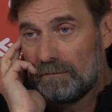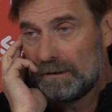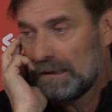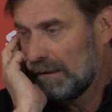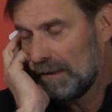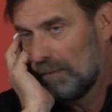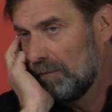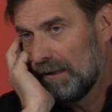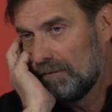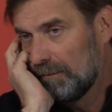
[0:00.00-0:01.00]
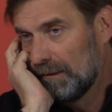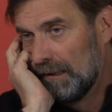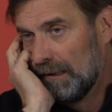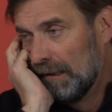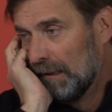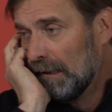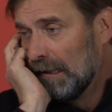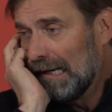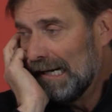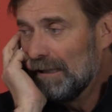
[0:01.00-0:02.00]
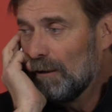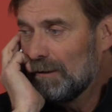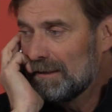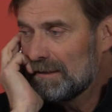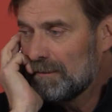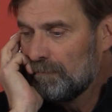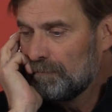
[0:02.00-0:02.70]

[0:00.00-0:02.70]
What unbelievable! I know it's